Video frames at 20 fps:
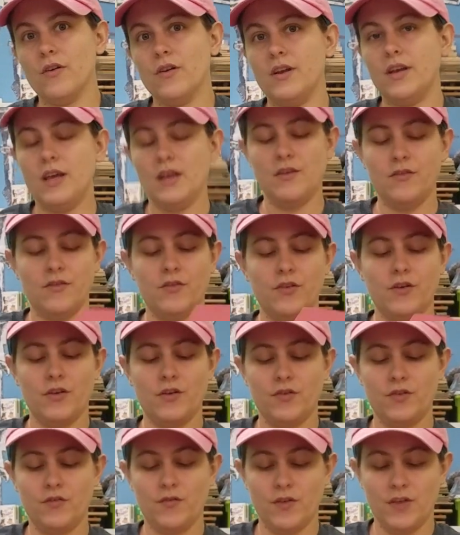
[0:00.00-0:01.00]
inserts
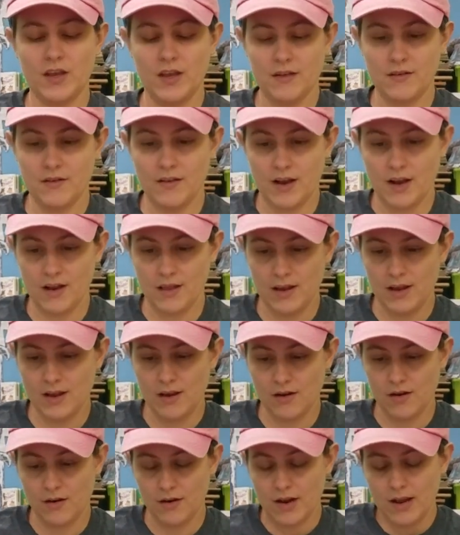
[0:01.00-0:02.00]
for the inside of the ear.